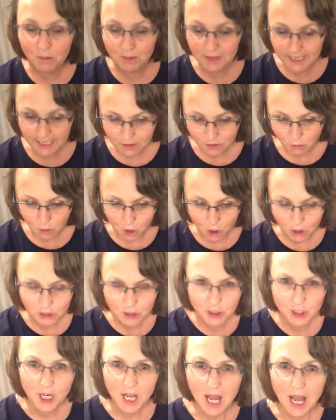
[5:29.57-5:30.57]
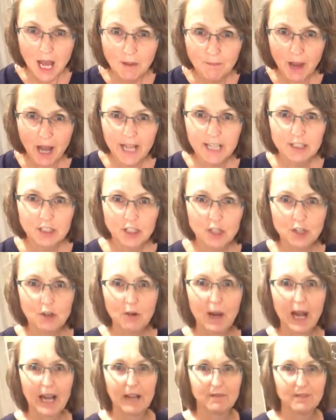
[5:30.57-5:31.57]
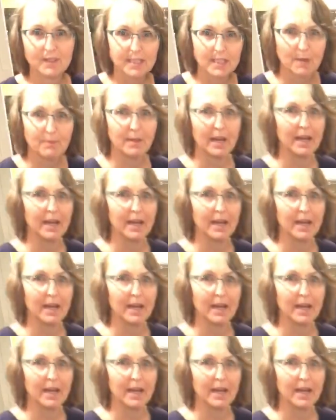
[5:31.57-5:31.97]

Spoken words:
my tea towel to dry